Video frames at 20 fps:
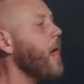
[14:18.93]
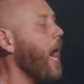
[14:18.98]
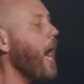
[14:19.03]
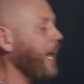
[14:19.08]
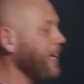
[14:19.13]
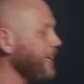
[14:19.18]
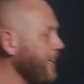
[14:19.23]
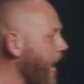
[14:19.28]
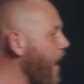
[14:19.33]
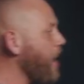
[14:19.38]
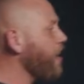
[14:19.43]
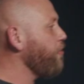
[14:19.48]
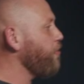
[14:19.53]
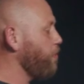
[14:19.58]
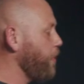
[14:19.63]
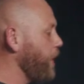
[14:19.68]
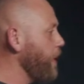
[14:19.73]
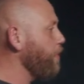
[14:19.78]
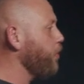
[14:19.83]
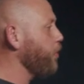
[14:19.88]
a lot of
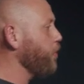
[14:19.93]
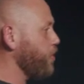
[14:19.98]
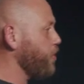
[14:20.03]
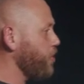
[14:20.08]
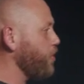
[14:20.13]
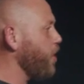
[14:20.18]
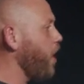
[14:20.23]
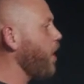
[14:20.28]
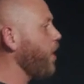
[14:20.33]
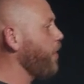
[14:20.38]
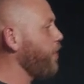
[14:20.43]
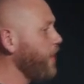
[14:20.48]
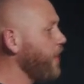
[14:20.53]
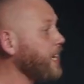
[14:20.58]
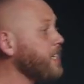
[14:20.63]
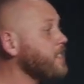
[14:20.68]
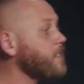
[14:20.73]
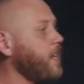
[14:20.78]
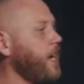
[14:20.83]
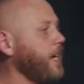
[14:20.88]
people saw
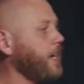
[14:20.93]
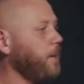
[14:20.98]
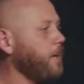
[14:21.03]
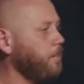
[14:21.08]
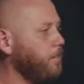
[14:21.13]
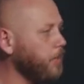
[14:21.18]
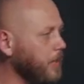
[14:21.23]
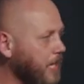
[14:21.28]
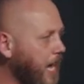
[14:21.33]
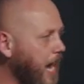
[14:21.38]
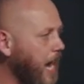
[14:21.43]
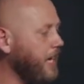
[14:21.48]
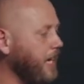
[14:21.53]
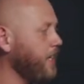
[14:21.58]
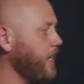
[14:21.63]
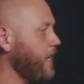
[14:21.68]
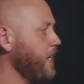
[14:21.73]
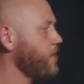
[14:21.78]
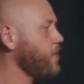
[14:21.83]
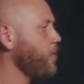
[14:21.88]
things like
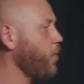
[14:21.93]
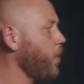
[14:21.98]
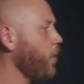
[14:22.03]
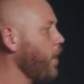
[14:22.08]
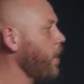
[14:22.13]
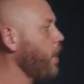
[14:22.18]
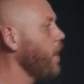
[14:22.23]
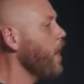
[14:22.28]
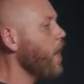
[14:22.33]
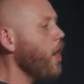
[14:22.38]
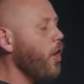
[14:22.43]
blindness or